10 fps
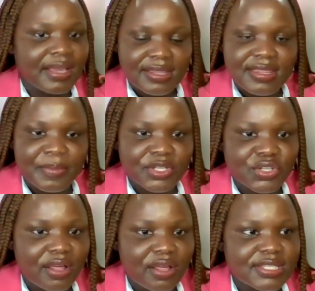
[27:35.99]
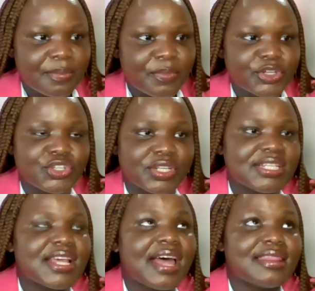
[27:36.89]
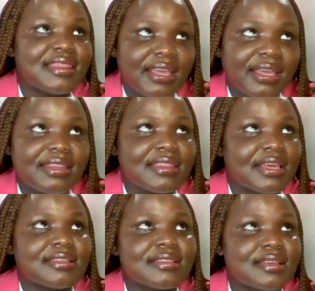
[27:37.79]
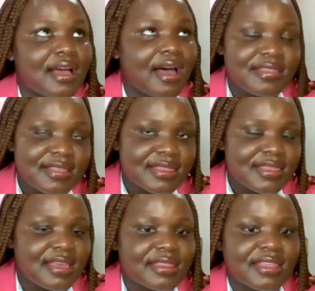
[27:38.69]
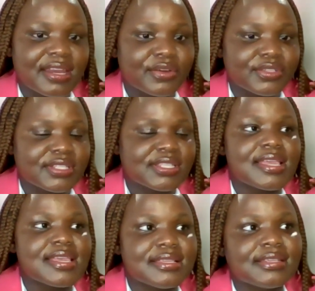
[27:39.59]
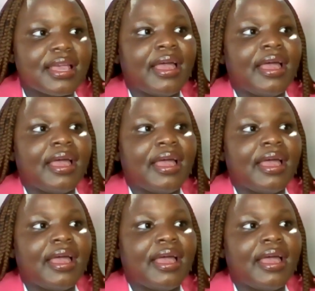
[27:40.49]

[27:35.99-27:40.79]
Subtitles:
get the mental health support you need. And then the other thing that I would say is